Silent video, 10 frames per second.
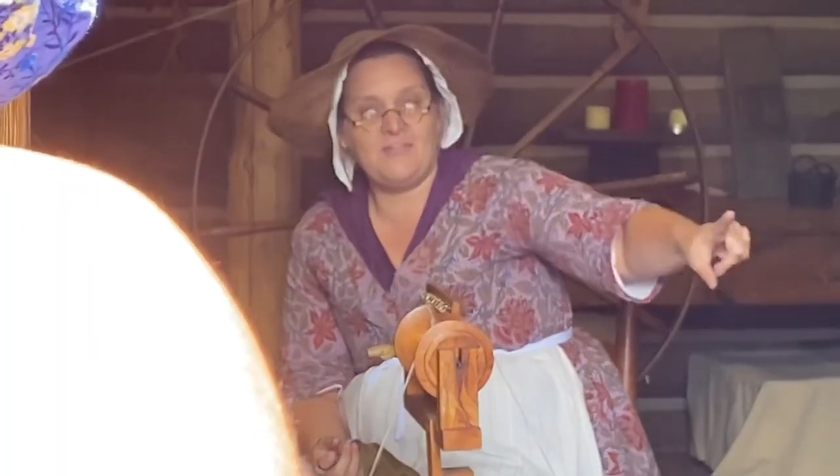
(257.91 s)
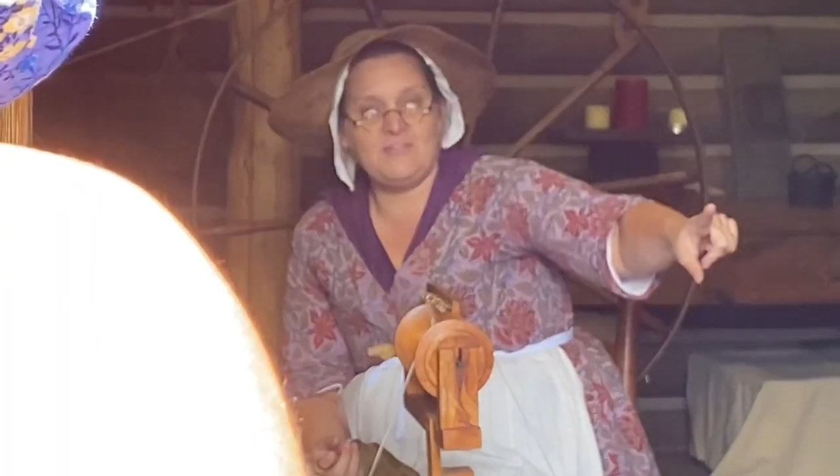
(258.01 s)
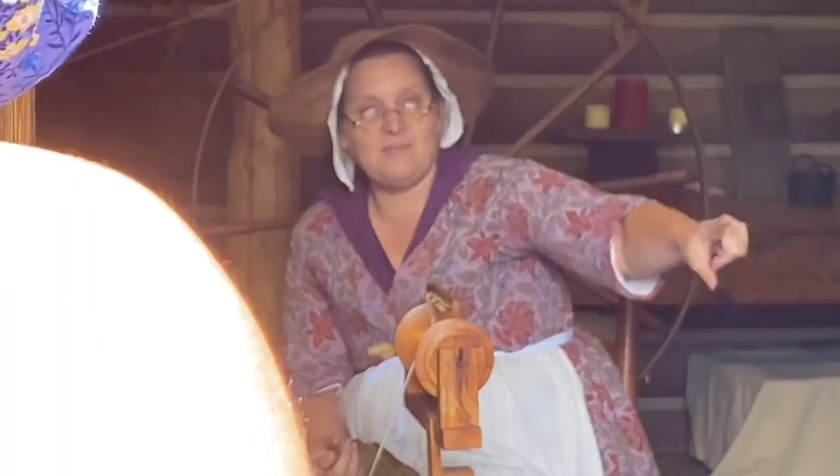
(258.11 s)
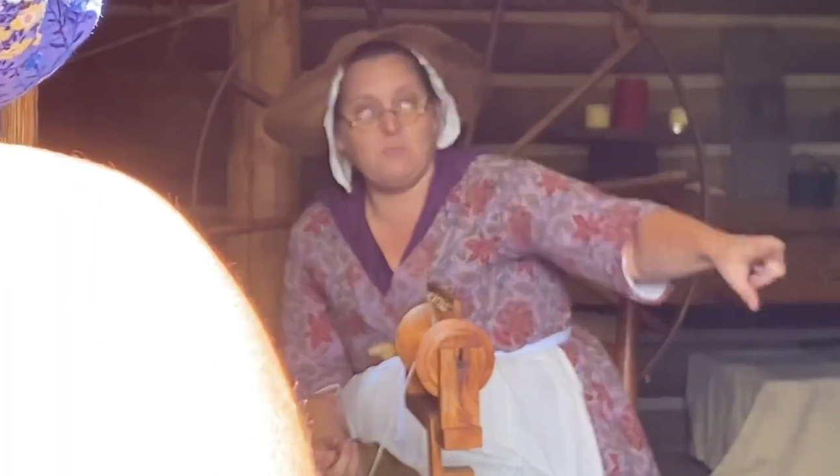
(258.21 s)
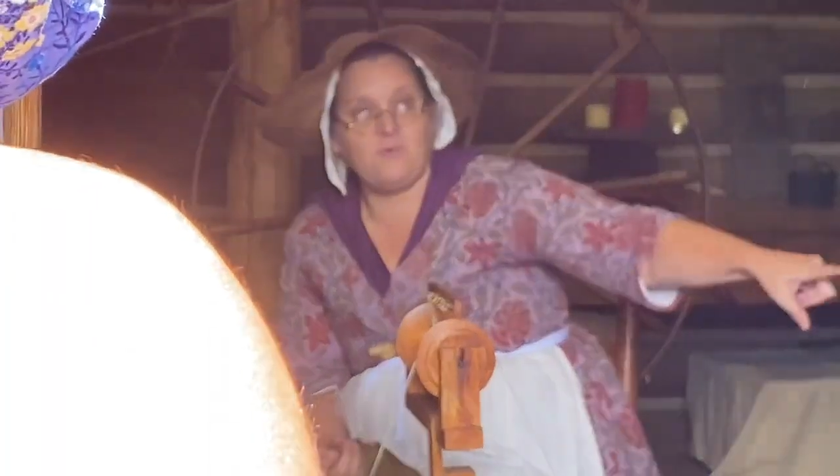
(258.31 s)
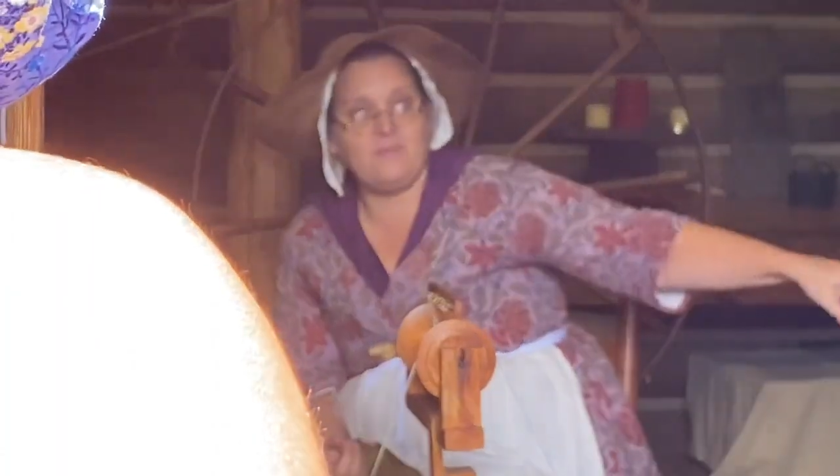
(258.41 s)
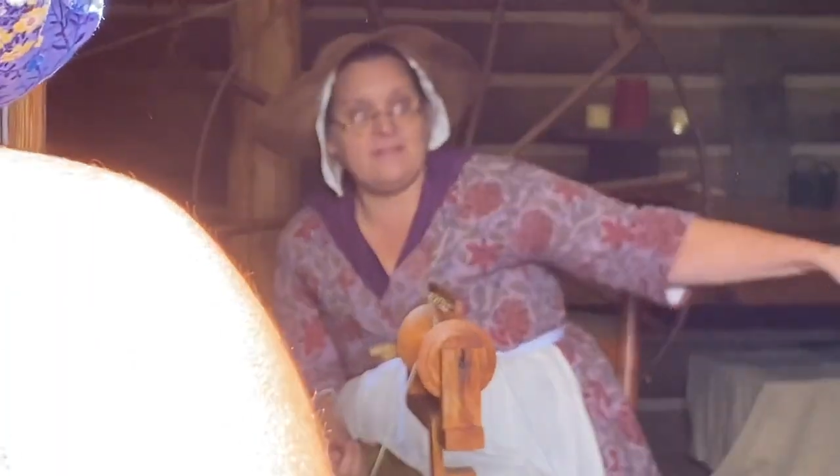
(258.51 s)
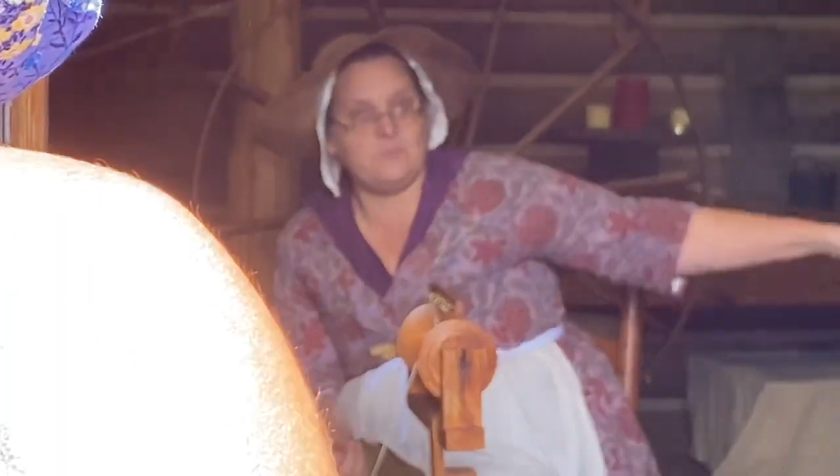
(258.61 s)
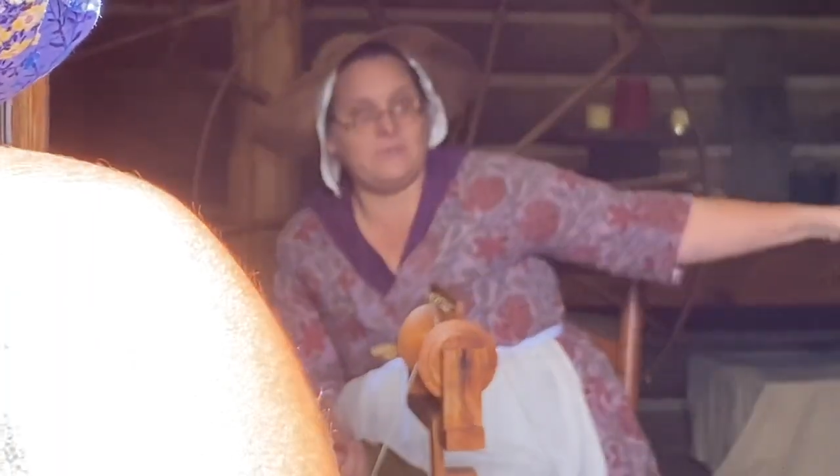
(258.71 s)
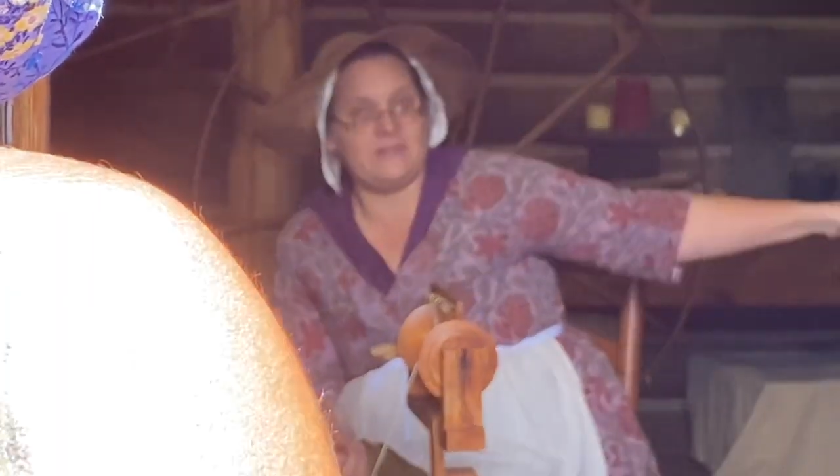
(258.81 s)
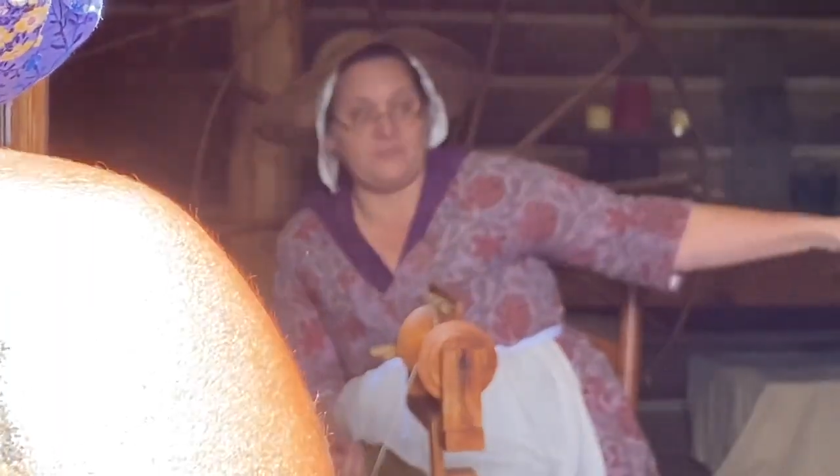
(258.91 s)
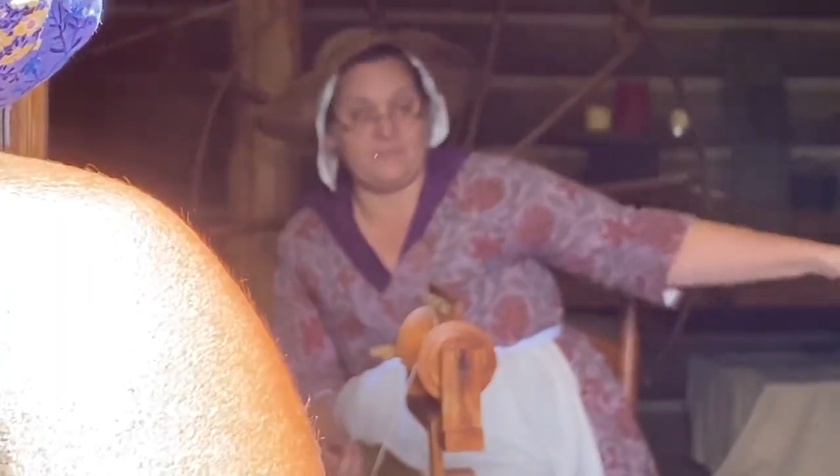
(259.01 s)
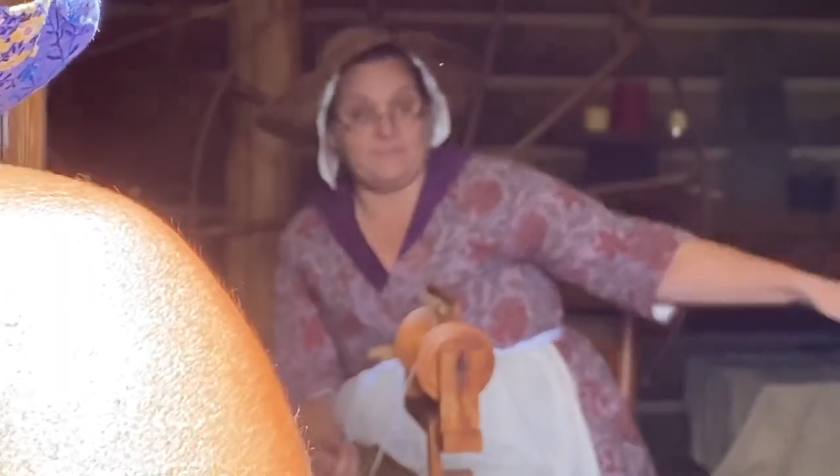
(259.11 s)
this woolen wheel.